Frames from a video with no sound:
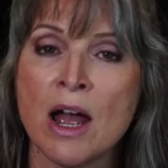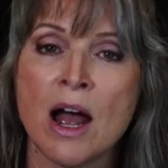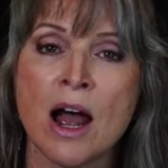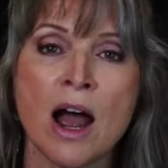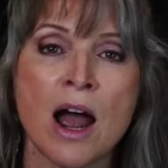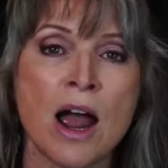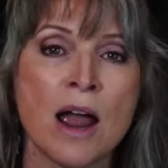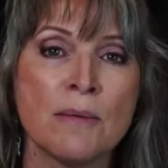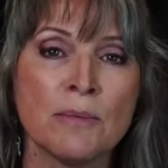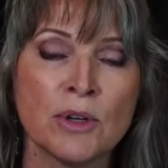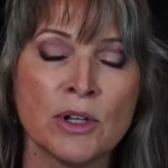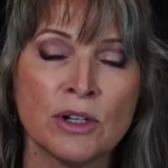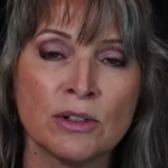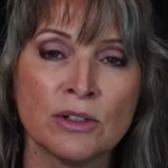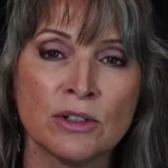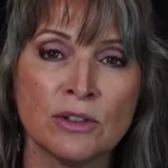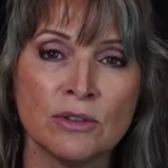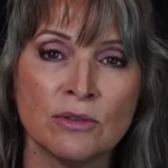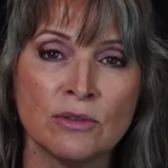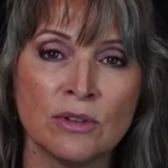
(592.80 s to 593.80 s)
i'm going to
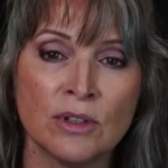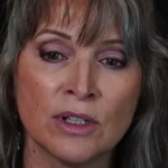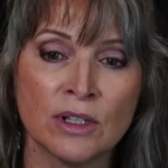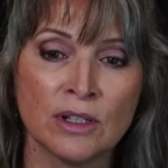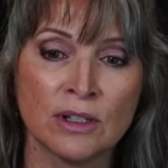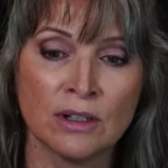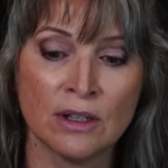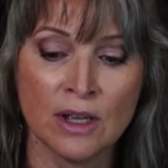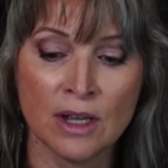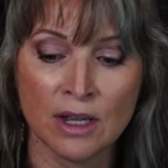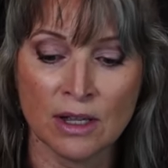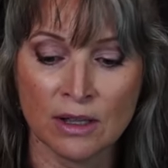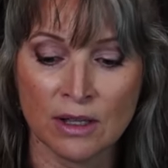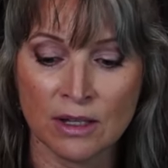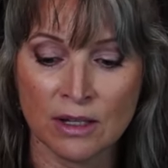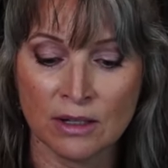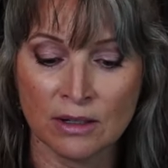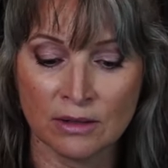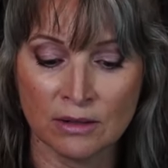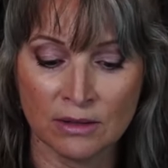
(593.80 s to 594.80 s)
do the
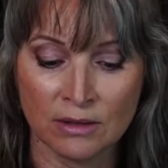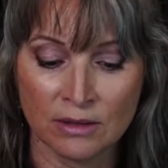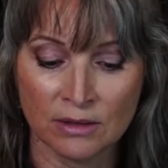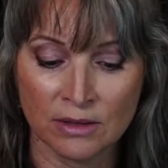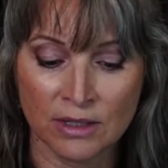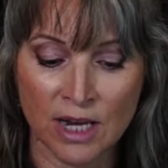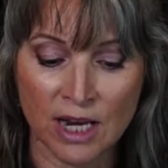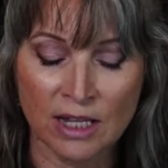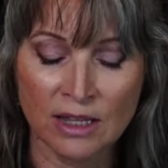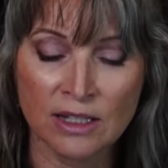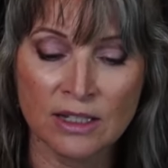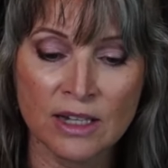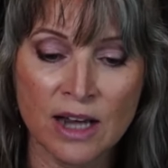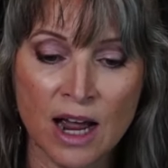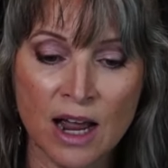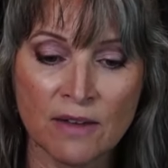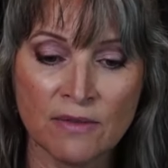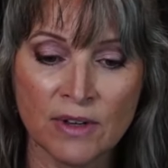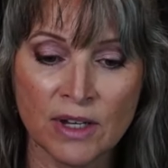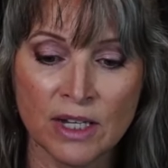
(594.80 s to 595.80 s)
the take the
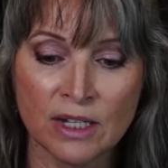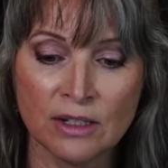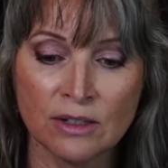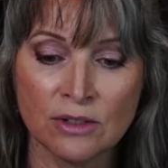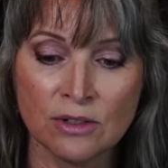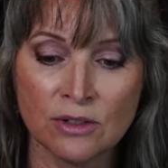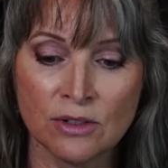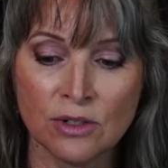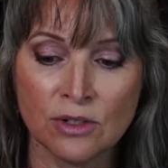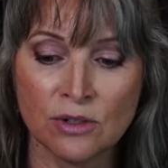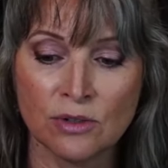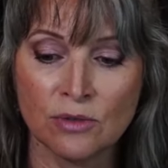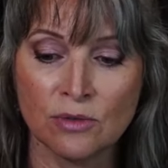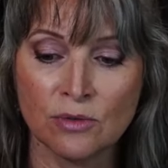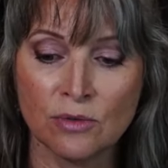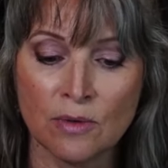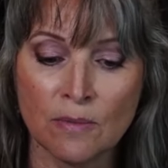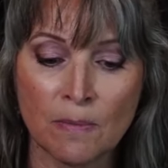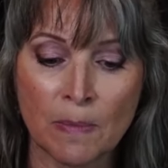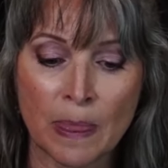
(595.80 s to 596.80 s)
dive into